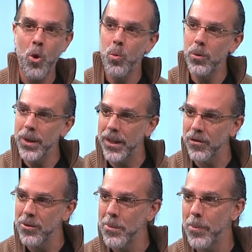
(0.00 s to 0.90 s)
When we
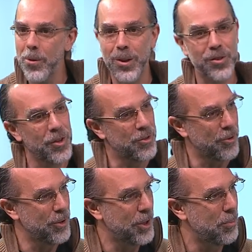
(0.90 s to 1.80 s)
give them a bonus, they're
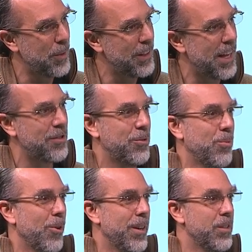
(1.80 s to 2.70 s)
a little bit less
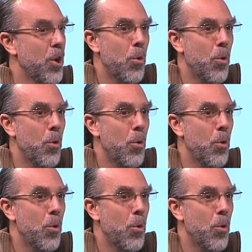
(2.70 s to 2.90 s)
worried.